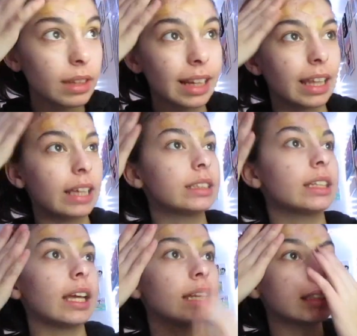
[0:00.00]
like,
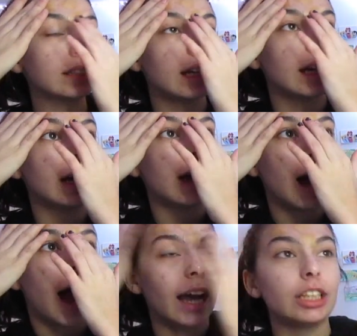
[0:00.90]
stays.
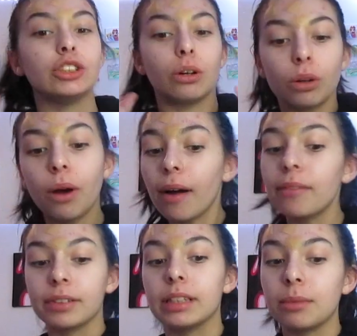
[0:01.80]
I don't know how I'm
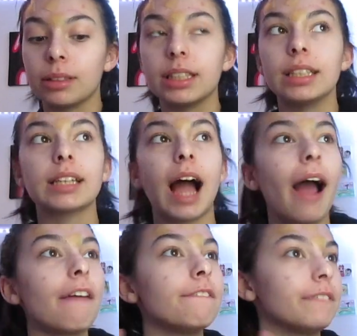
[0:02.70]
feeling about this.
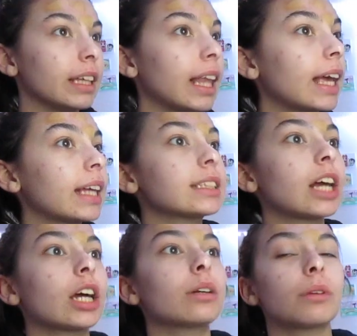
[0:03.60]
I feel like it's not
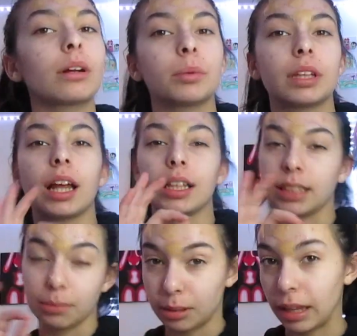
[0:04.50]
gonna work, but then at the
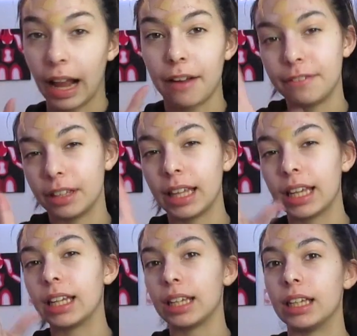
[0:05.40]
same time, like, I feel like
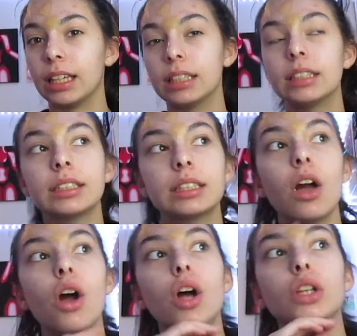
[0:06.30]
it is.
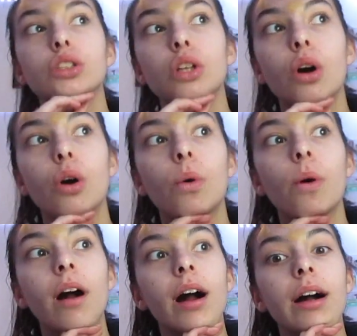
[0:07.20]
So,
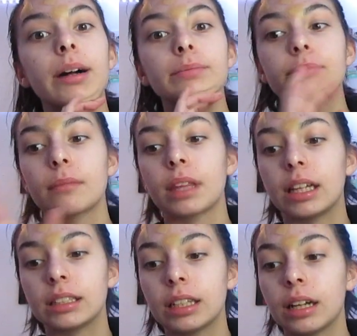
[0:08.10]

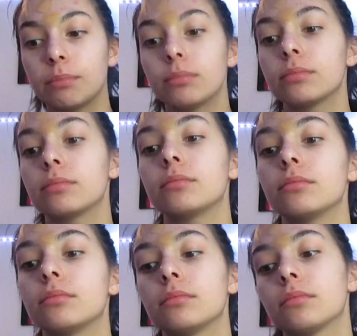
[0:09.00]
it's, like...
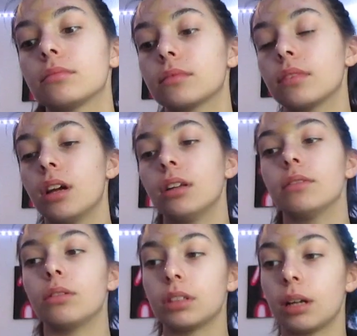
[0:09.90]
I don't even
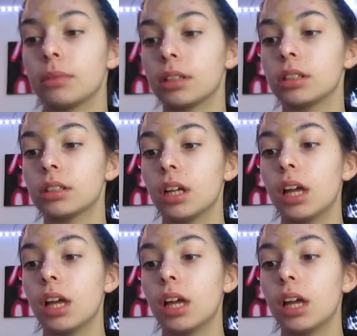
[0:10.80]
know what time it is.